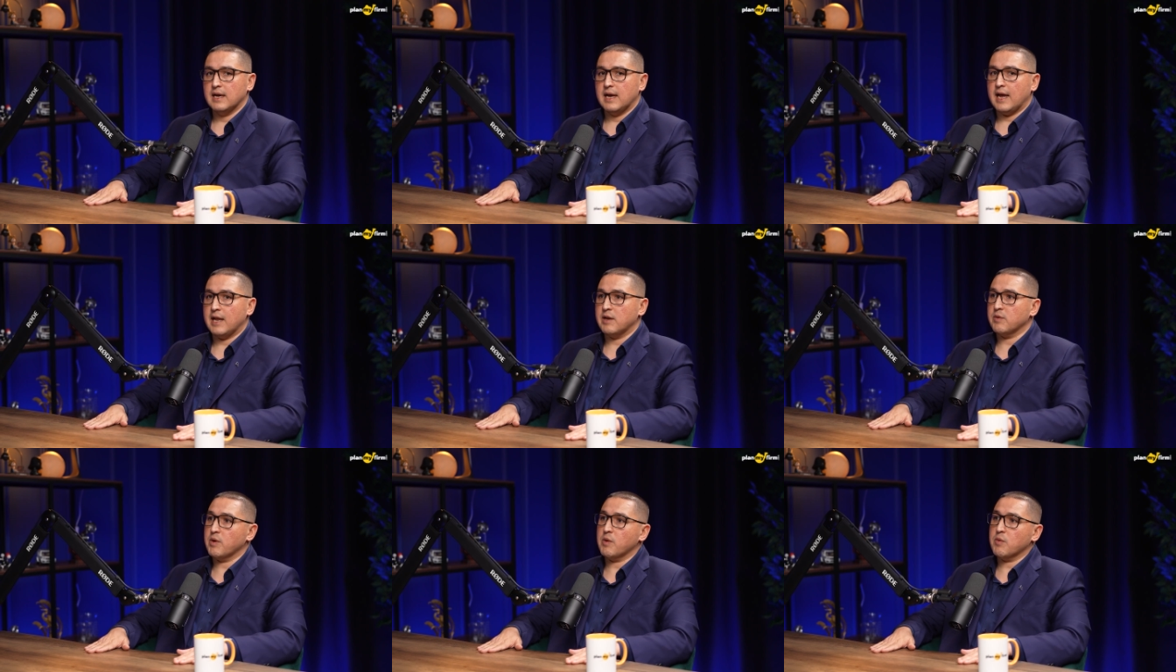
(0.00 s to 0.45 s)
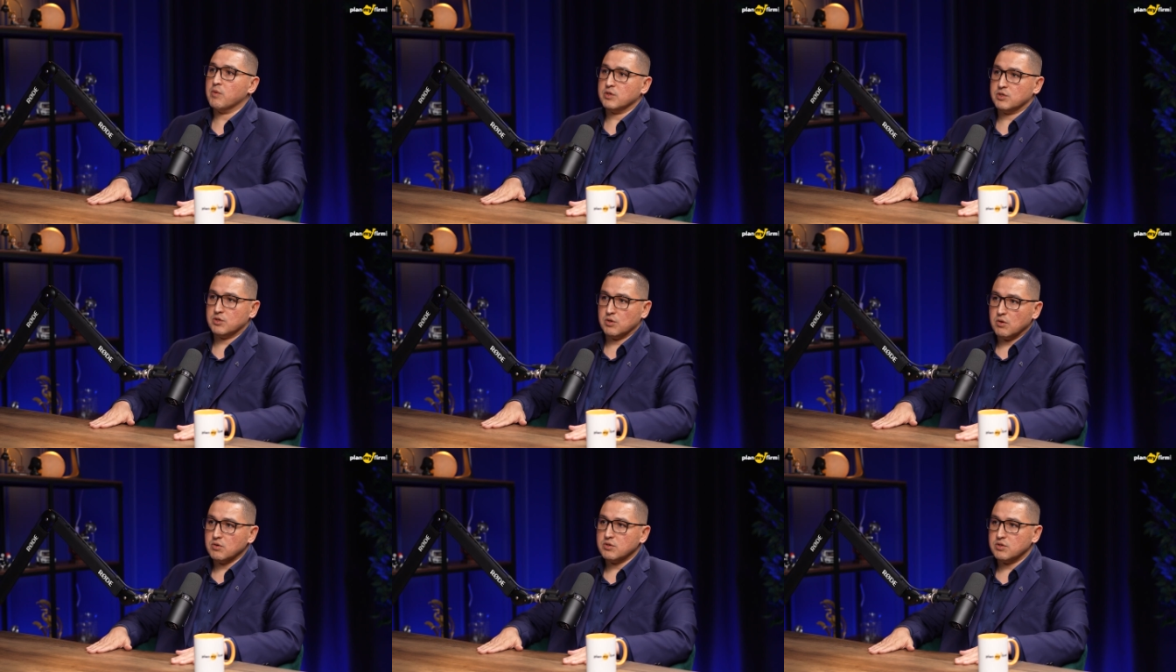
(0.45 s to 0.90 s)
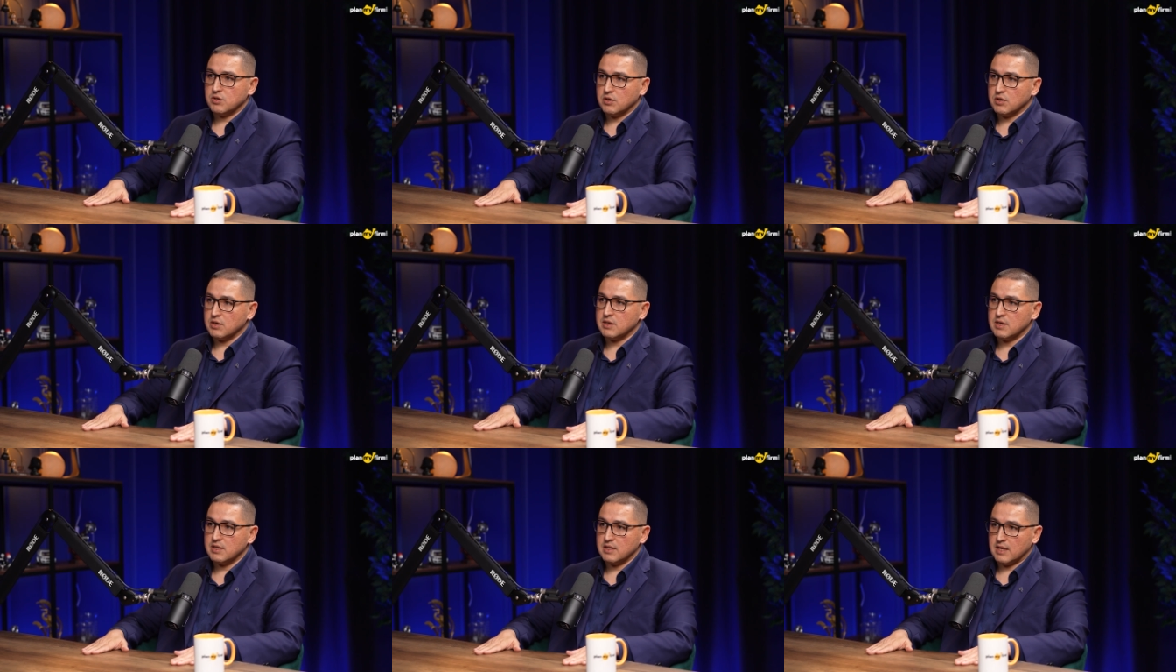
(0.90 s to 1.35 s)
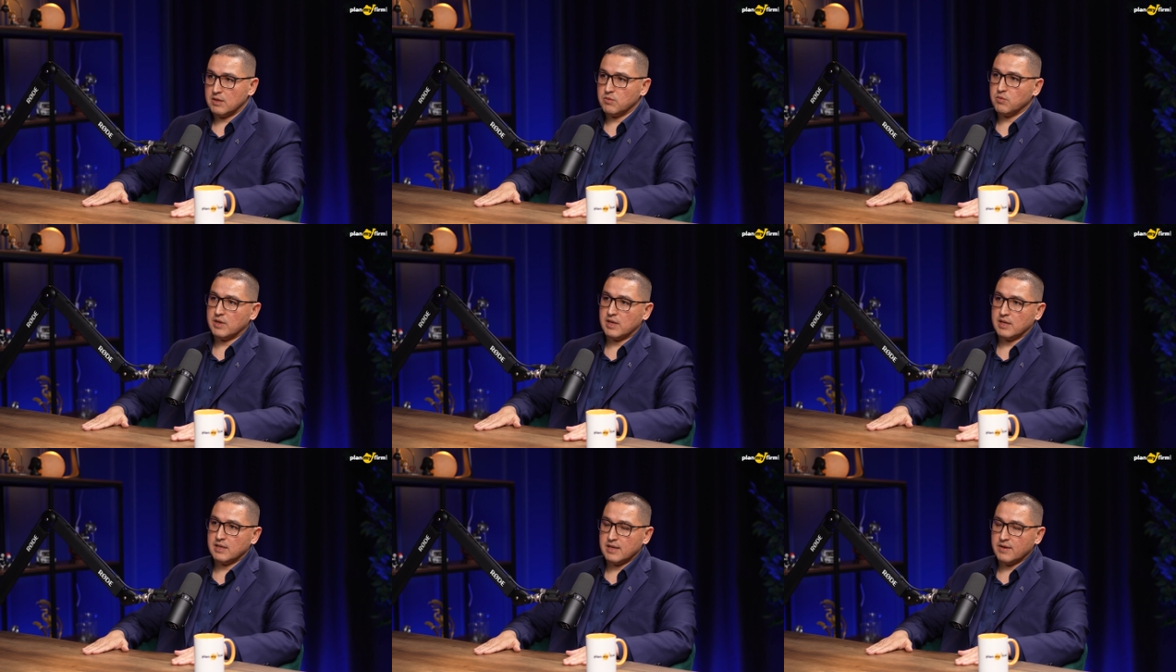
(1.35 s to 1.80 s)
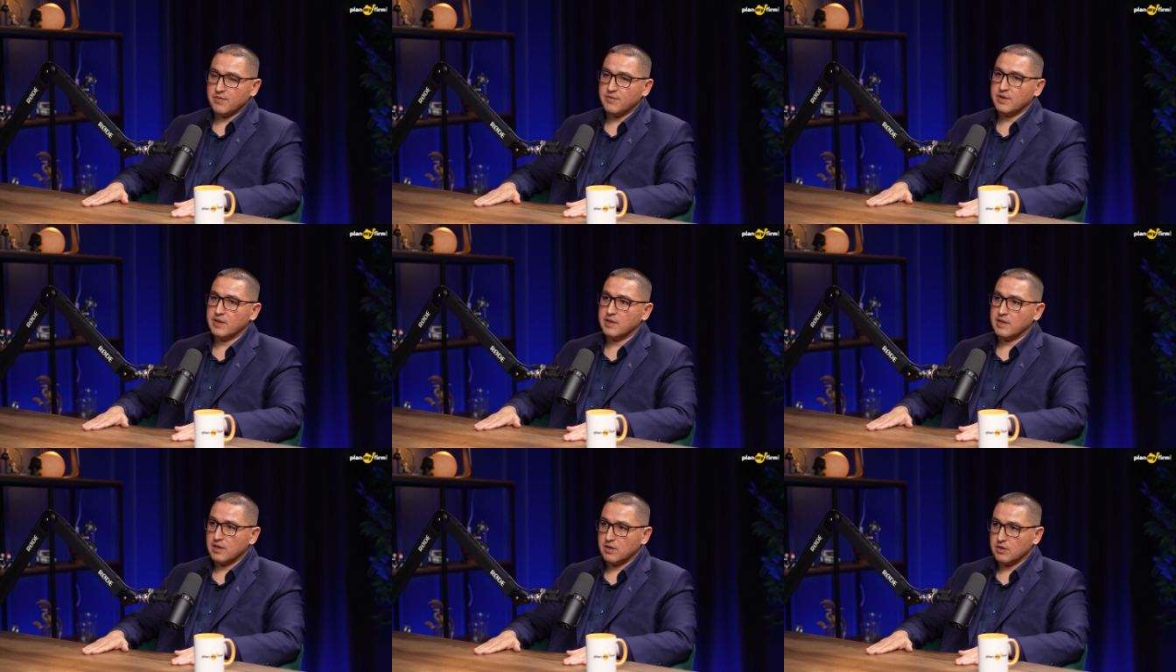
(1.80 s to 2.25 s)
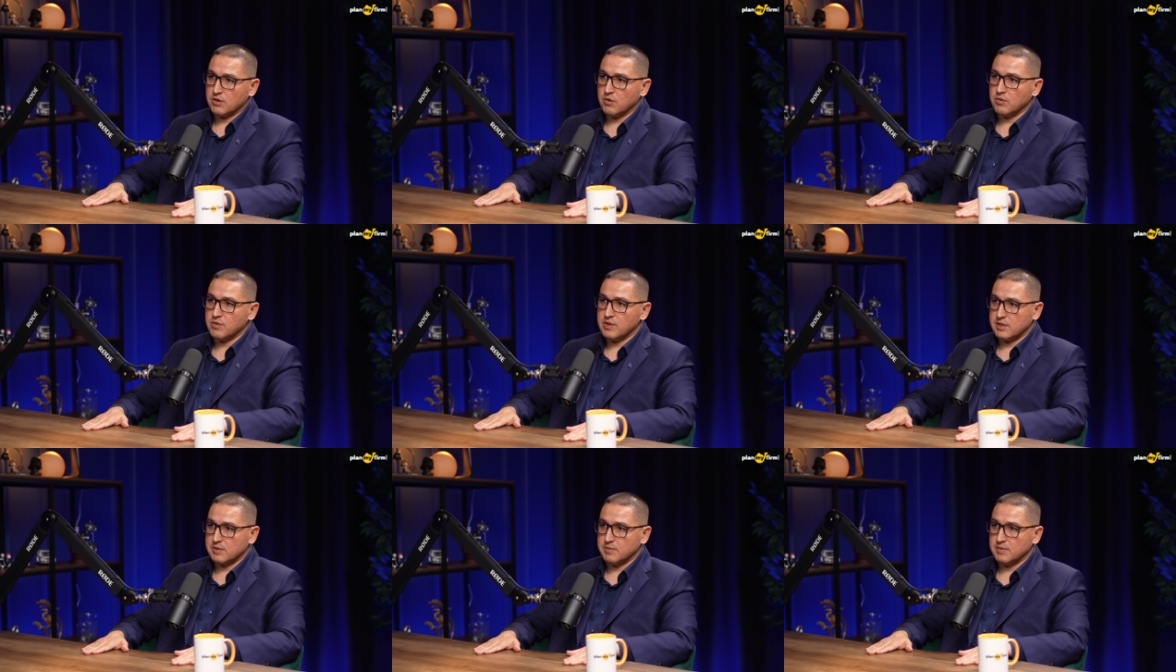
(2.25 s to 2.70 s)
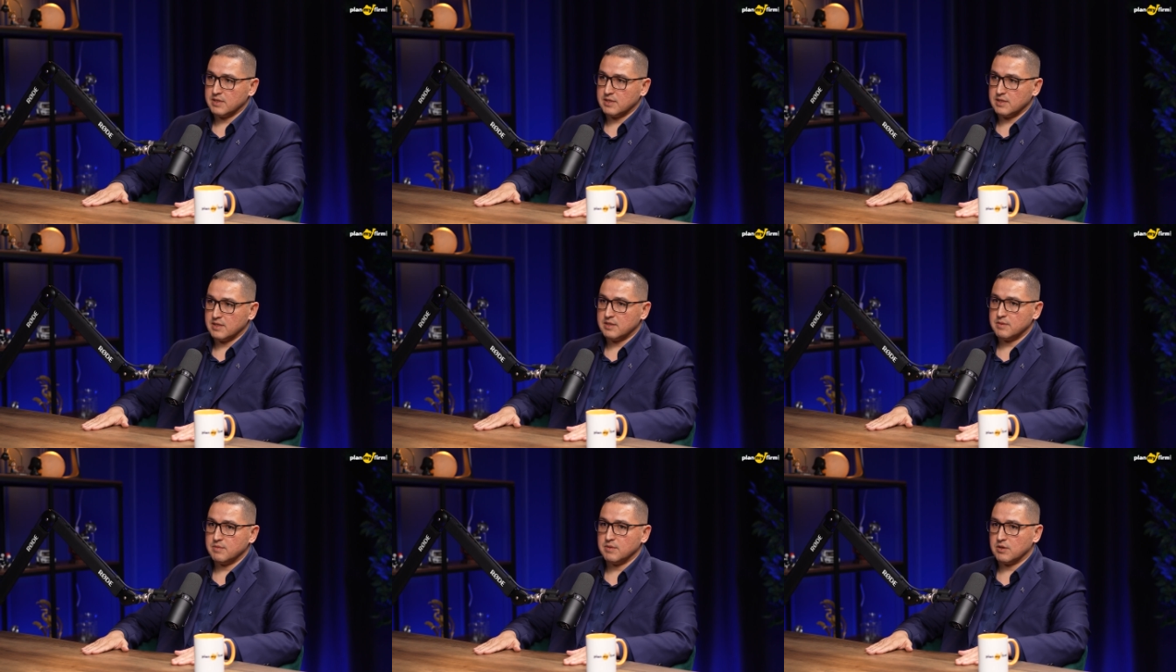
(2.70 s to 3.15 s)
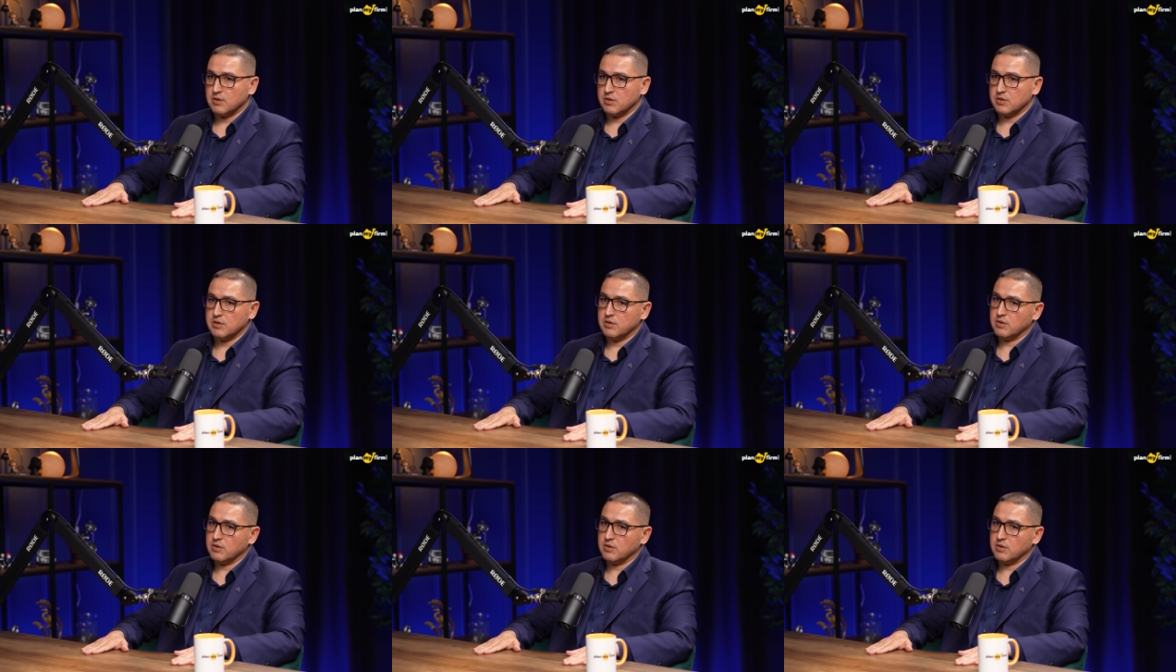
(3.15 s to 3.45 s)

And we were so certain that we can definitely grow this business because,